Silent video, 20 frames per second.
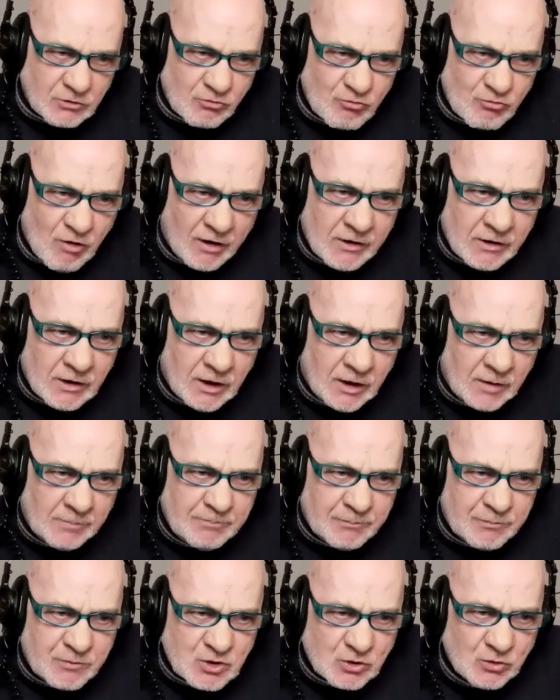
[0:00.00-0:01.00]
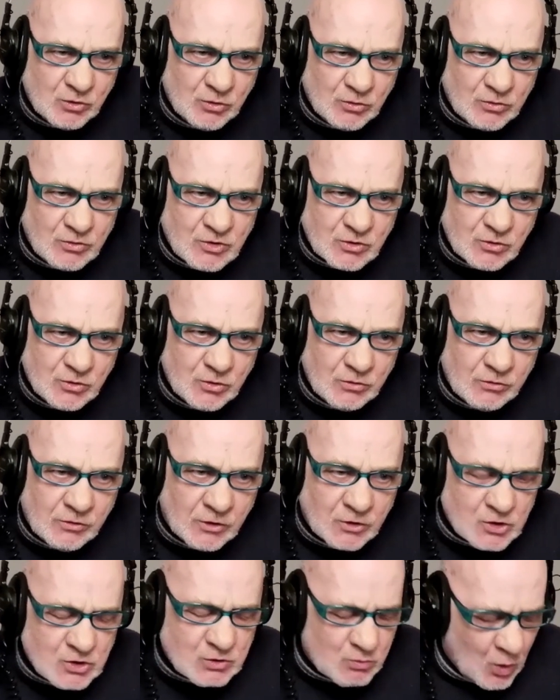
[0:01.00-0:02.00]
run up to
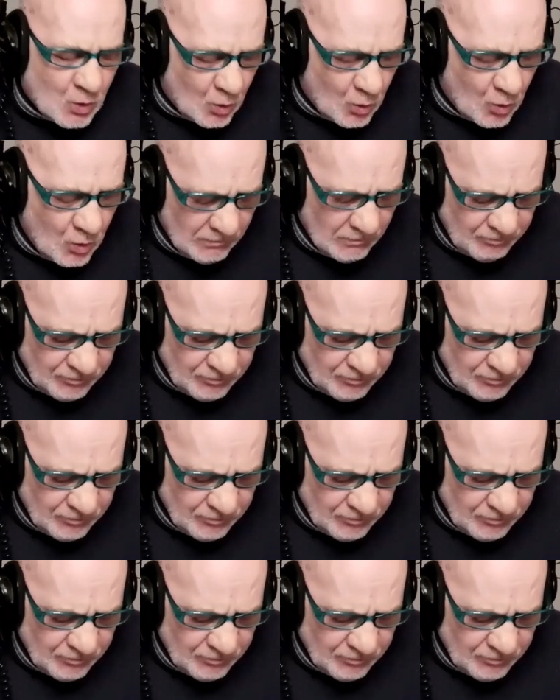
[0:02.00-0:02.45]
this war.